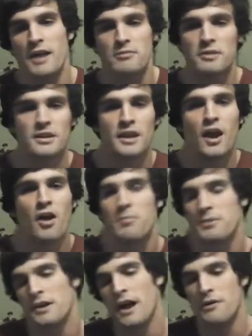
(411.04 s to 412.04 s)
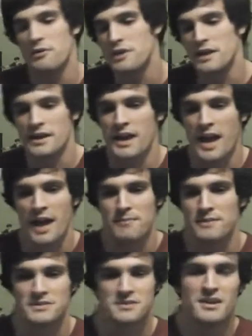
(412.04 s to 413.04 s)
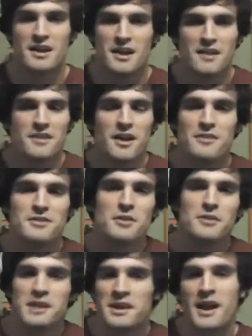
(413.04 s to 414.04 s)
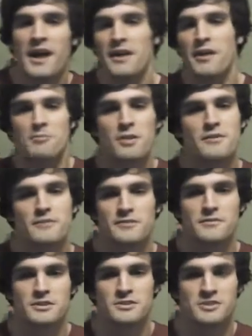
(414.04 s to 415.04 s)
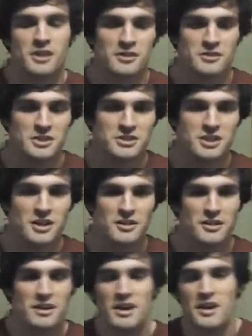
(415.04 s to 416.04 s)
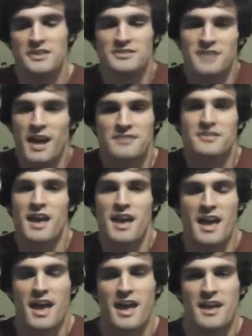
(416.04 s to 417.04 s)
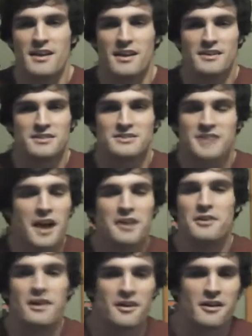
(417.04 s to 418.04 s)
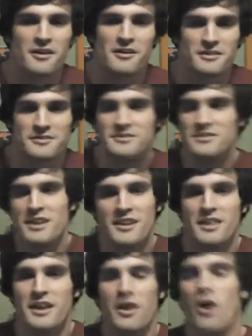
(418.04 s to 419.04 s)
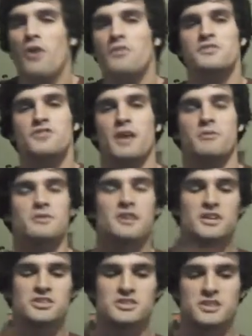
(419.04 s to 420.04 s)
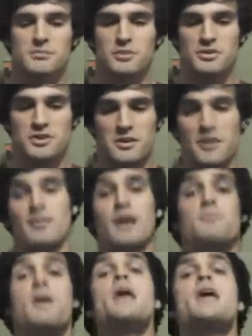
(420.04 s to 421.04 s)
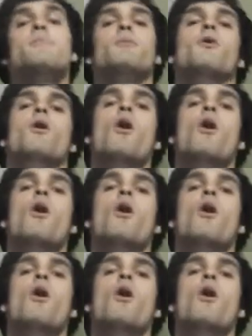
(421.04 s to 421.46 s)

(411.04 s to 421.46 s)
I really hope Naruto happens. Naruto and Hinata are perfect for each other. Sasuke and Sakura are like all this like relationship bullshit. And I'm like, people,